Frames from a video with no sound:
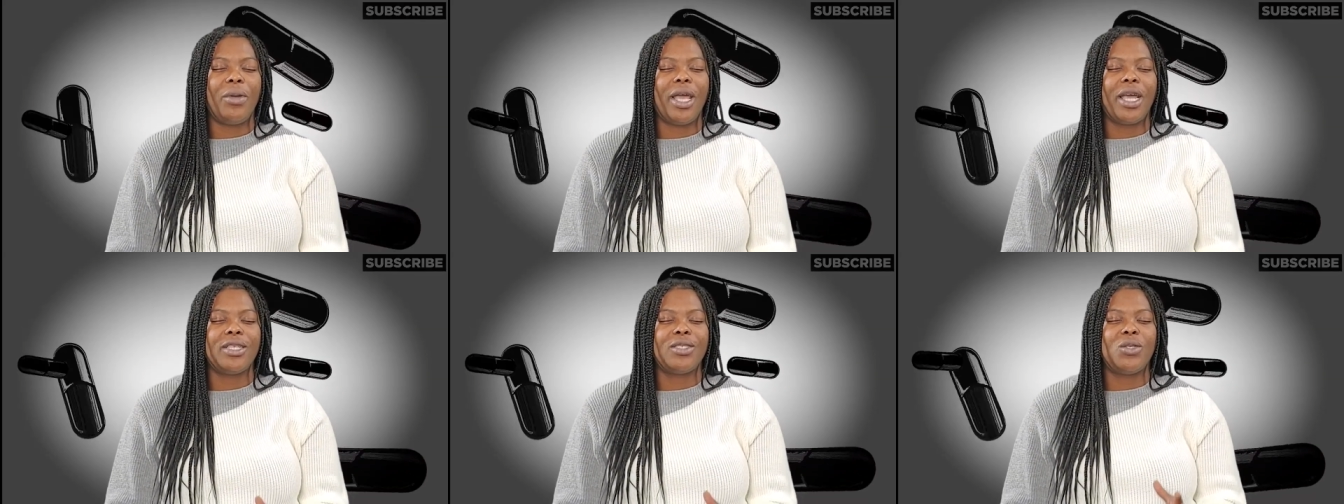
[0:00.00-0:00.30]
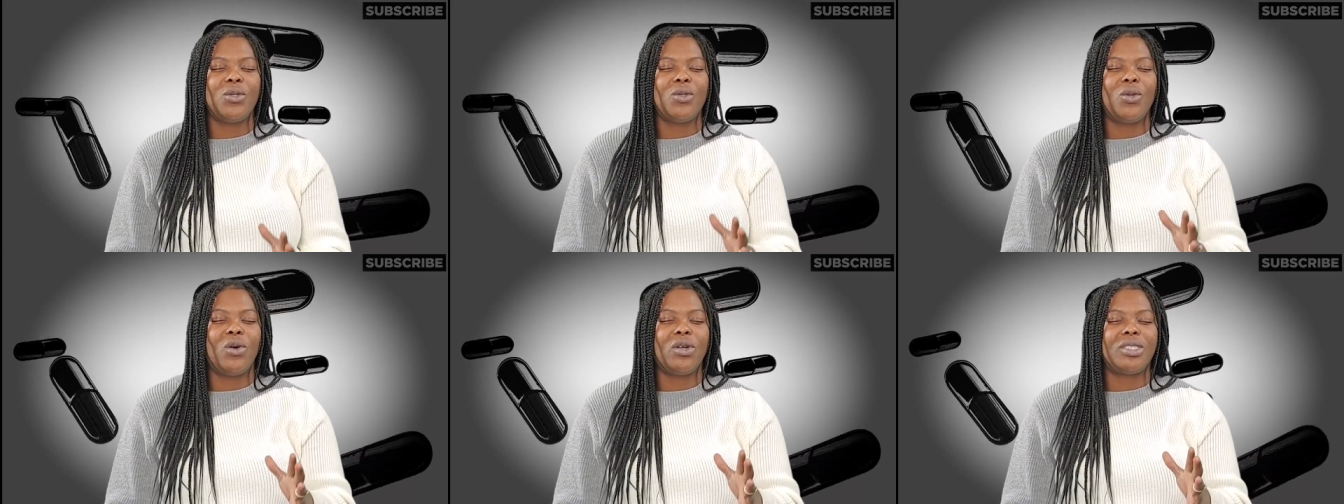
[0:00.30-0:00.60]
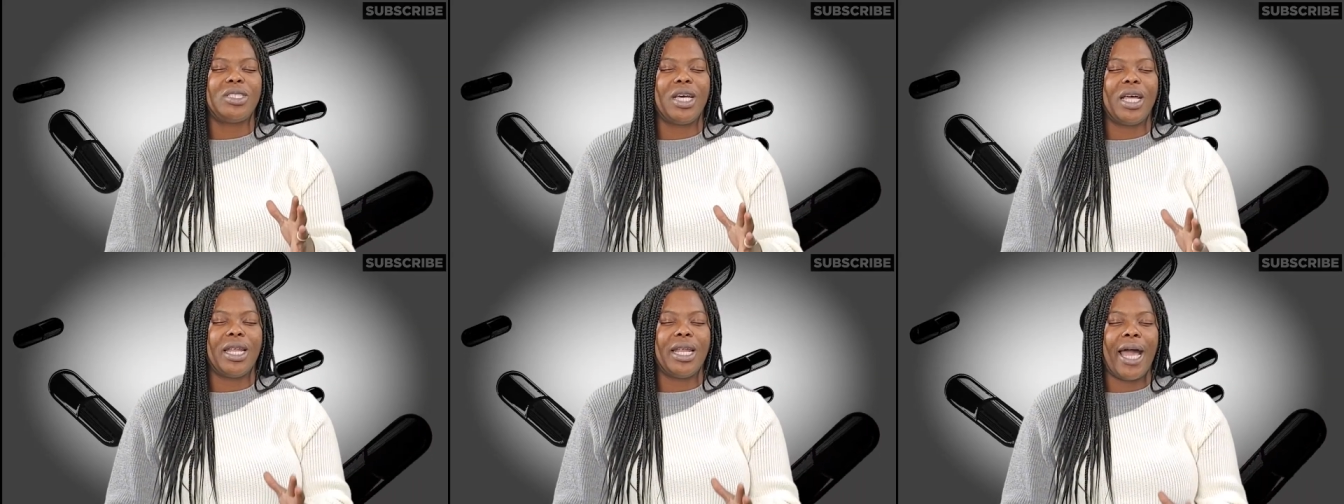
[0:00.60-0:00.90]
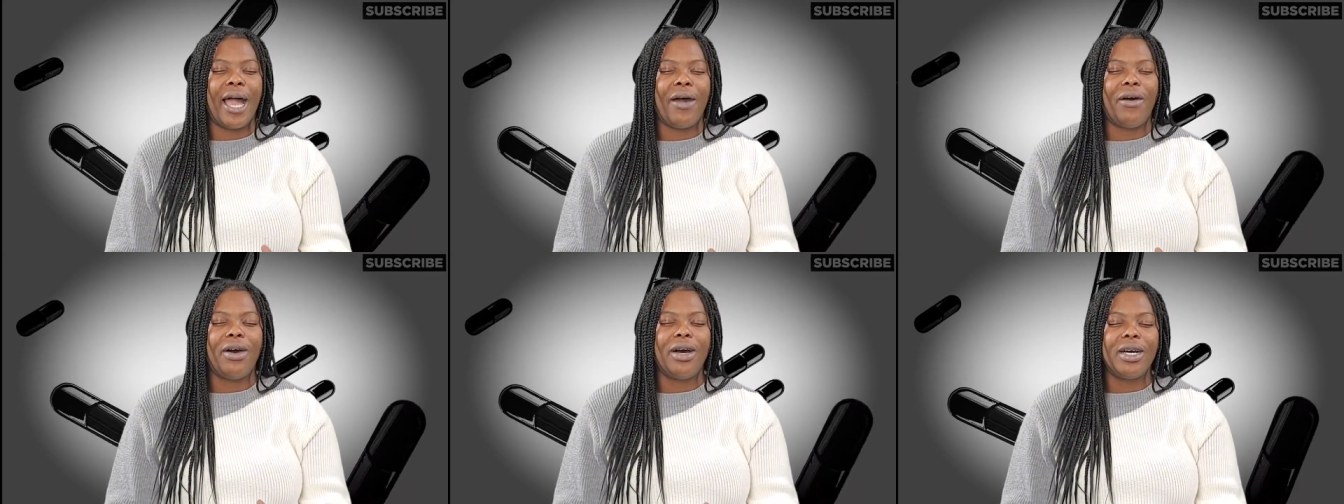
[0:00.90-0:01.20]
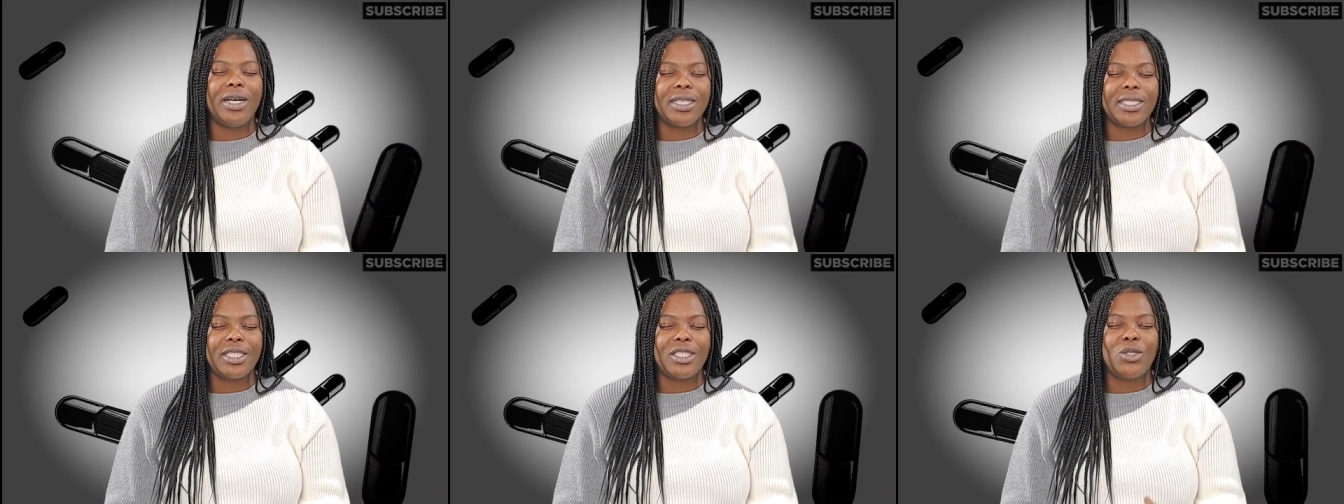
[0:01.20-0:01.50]
We ask you, Lord, to allow
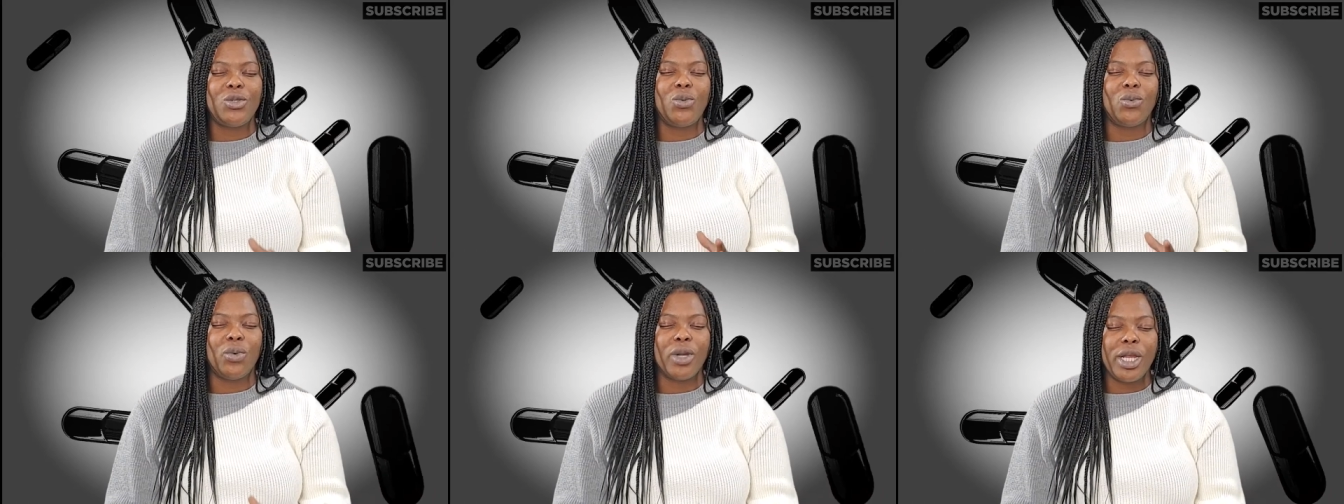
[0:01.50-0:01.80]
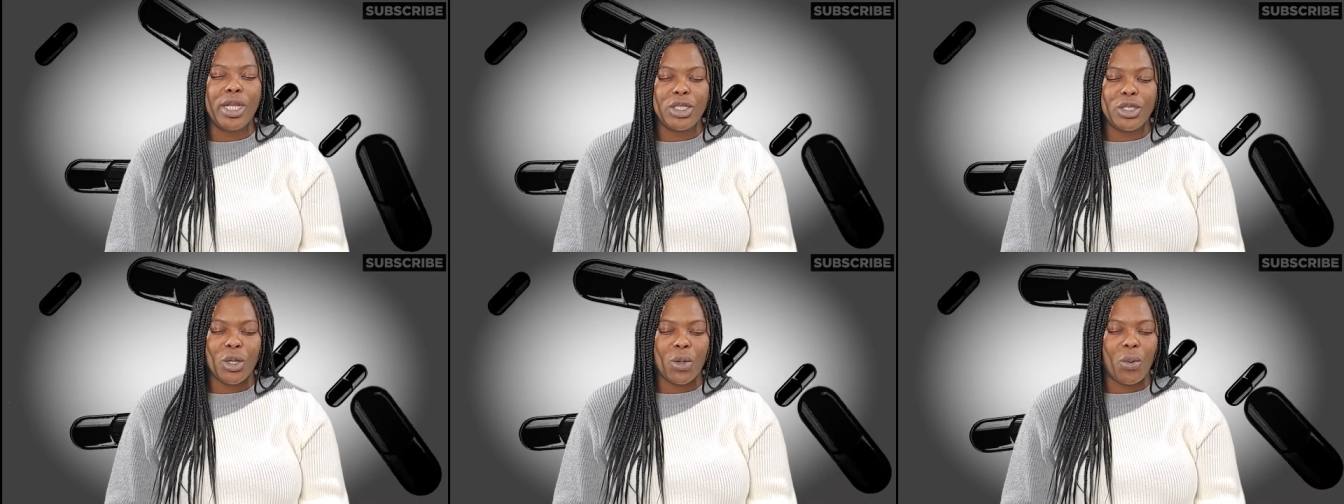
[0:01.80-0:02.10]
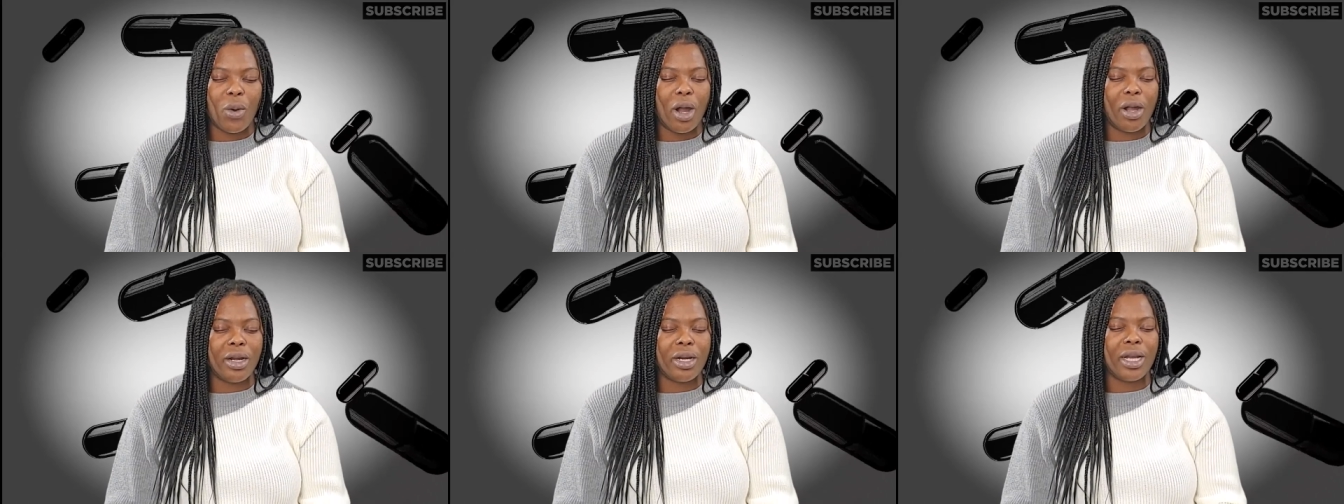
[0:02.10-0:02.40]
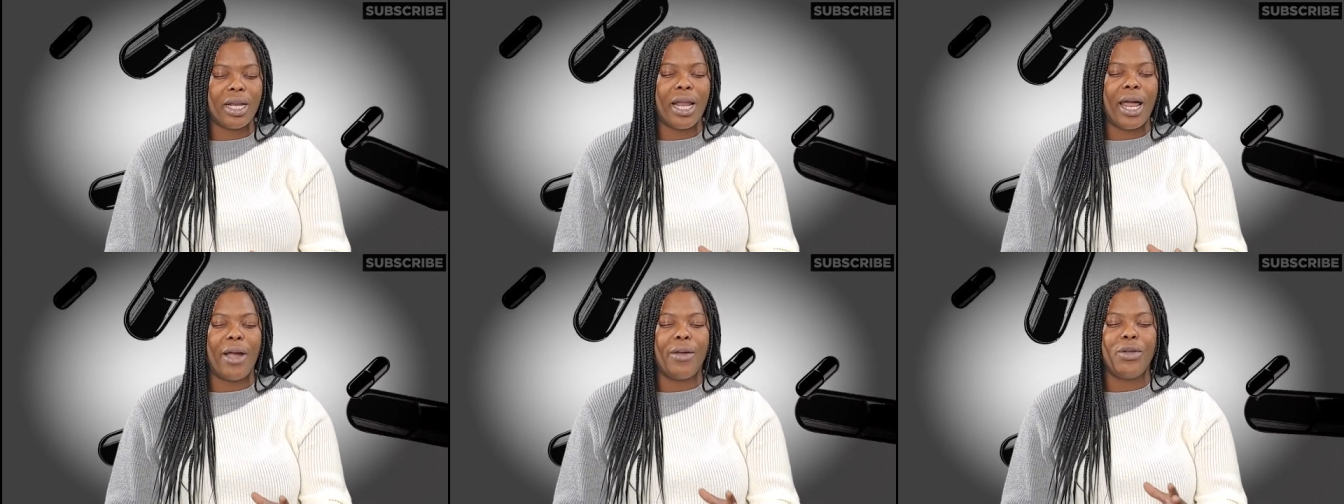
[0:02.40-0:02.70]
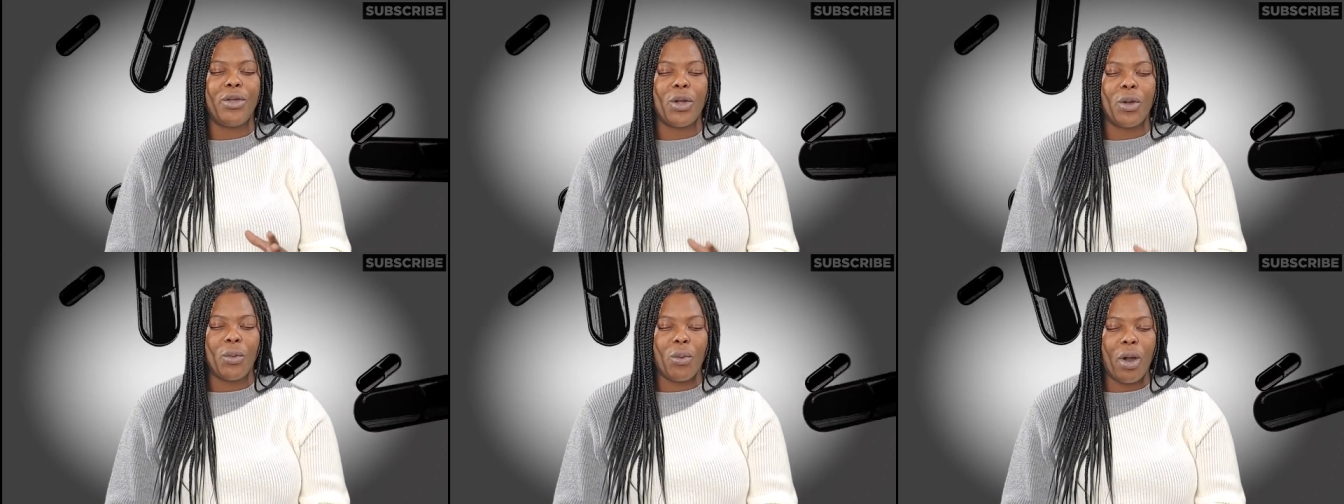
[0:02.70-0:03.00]
us to read your word and allow
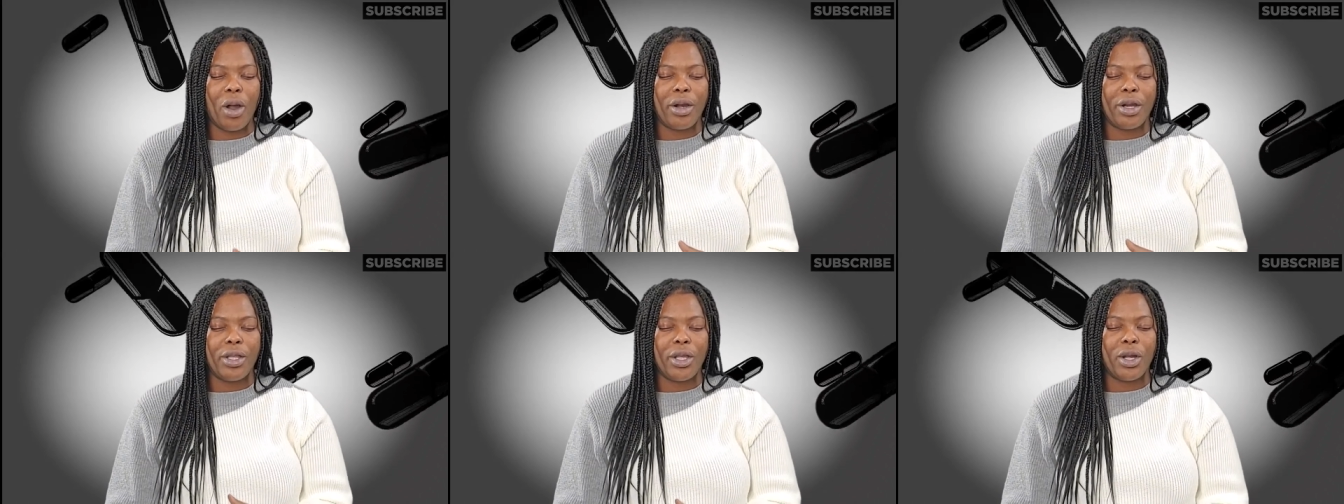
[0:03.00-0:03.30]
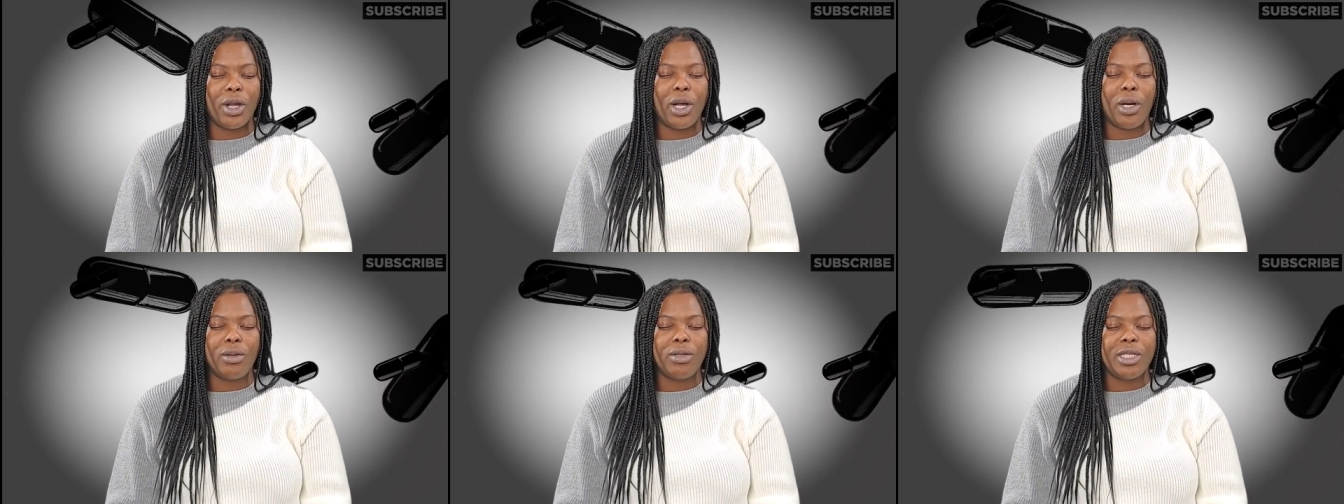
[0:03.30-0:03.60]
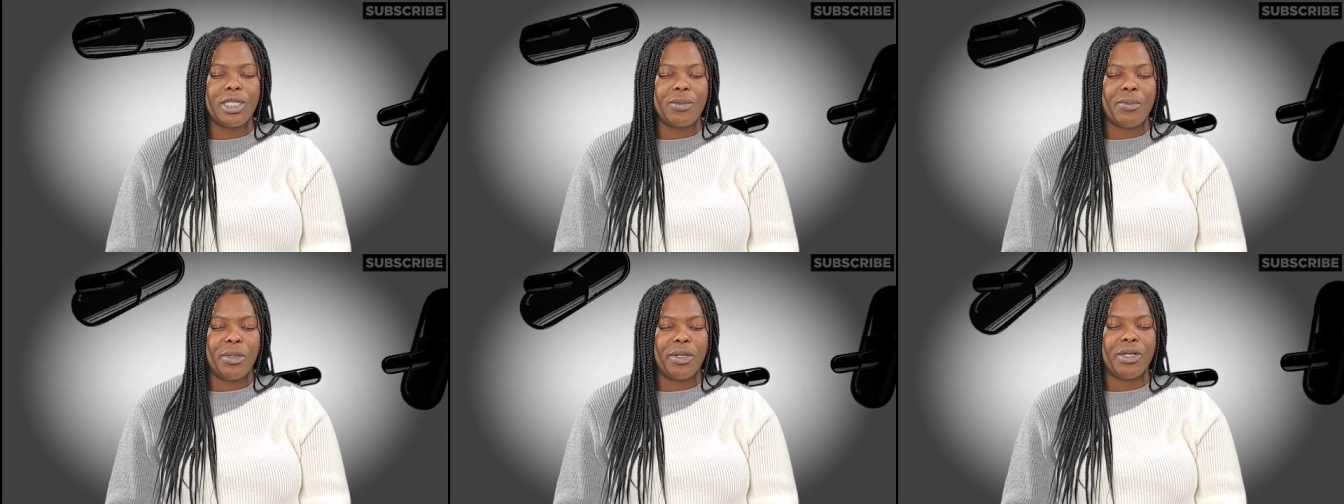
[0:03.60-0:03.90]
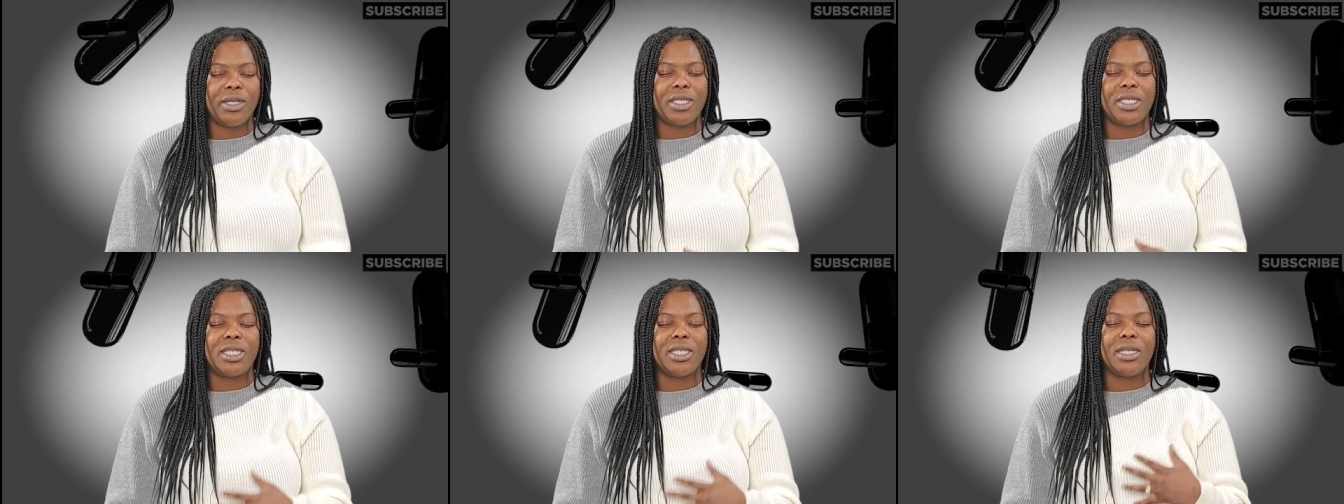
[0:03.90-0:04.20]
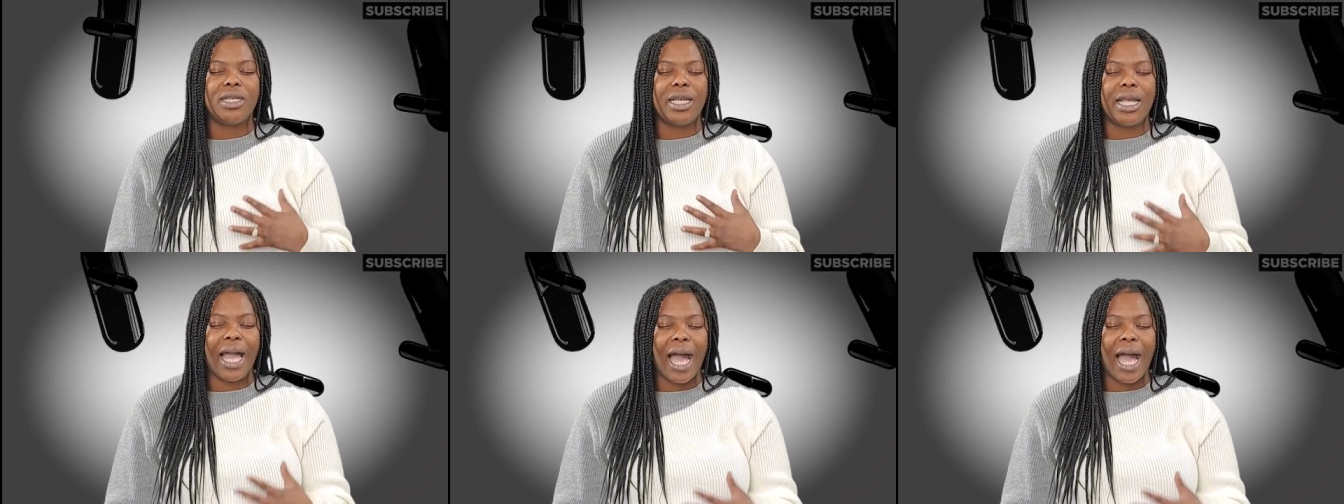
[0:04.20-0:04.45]
your word and your Holy Spirit to